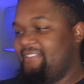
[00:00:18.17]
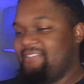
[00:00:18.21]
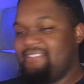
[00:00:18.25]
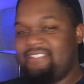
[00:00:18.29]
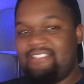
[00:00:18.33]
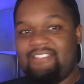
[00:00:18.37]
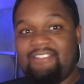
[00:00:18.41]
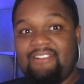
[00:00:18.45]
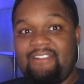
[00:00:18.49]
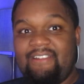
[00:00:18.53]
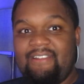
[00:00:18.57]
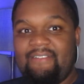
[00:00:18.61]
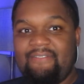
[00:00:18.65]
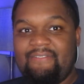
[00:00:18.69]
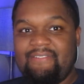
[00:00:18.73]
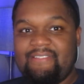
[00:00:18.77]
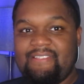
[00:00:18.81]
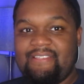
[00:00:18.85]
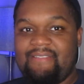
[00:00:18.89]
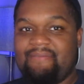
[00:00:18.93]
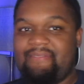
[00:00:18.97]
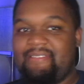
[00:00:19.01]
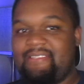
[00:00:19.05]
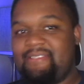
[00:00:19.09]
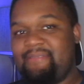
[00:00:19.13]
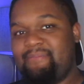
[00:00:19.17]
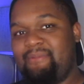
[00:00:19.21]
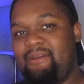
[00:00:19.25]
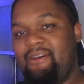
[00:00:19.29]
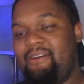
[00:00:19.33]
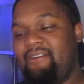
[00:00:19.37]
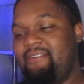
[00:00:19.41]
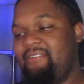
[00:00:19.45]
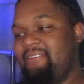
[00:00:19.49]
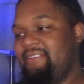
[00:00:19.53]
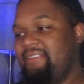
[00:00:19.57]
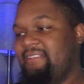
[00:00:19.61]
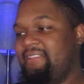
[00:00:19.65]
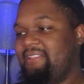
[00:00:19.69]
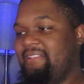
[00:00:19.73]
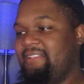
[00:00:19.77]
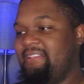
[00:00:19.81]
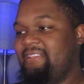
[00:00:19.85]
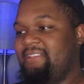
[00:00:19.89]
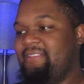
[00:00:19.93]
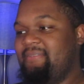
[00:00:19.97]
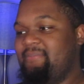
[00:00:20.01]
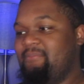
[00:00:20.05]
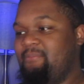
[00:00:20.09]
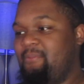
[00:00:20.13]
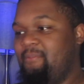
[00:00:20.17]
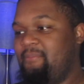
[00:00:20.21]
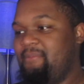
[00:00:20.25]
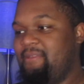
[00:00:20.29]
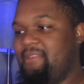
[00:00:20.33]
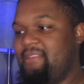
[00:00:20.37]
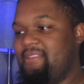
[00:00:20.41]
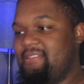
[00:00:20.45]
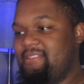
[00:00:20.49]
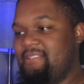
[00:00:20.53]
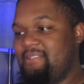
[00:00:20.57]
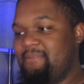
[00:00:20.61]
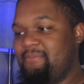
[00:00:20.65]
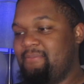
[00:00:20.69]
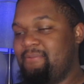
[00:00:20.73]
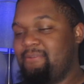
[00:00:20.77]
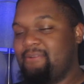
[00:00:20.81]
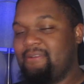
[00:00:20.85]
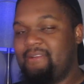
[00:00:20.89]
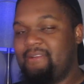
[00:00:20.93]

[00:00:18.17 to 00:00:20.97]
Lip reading: just start off with something small, and then when we get to the more